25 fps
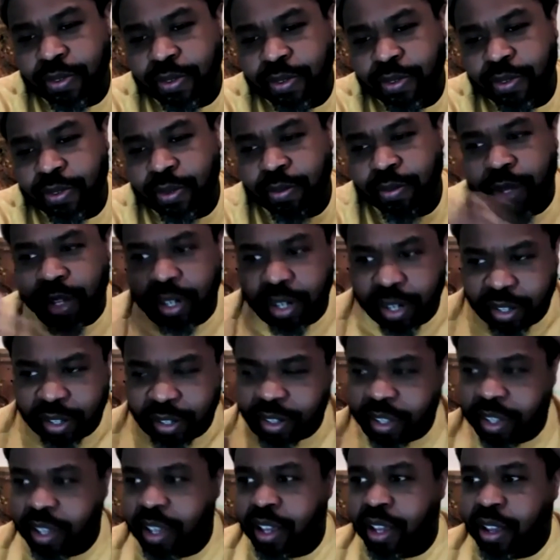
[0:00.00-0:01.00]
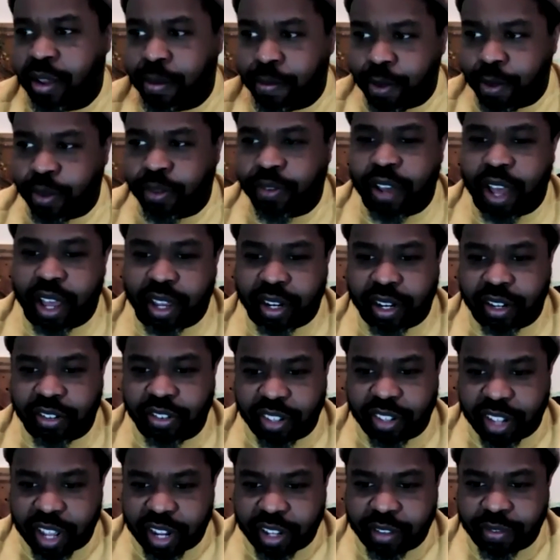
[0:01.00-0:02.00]
but it is a mode of cognition
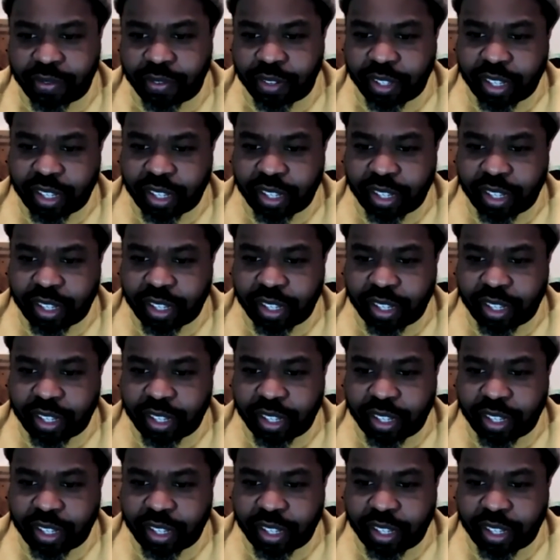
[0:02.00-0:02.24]
that is fully